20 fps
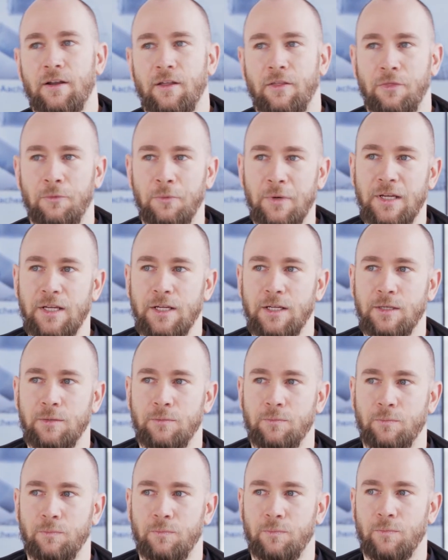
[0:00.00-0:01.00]
are
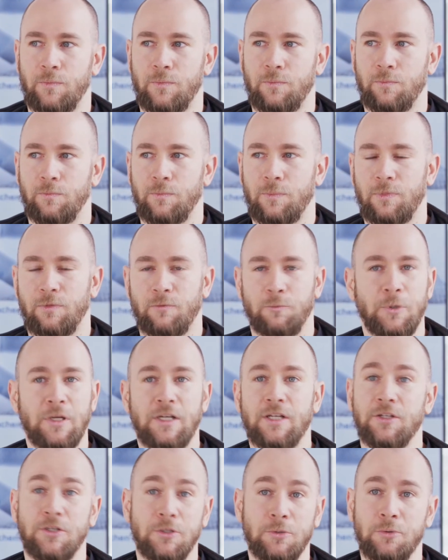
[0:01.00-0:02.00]
three
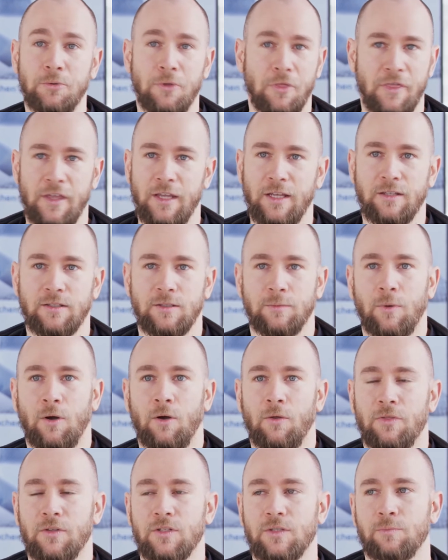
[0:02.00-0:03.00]
really new things
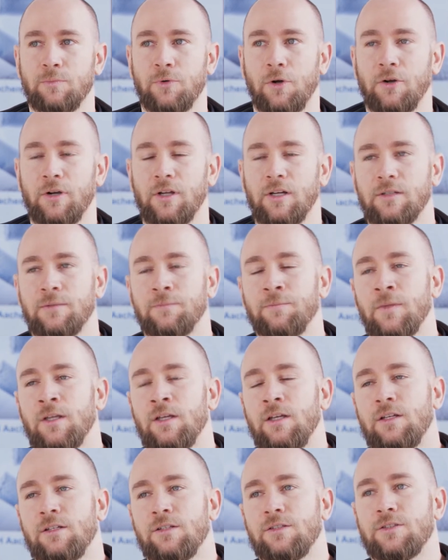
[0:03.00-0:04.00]
about this product.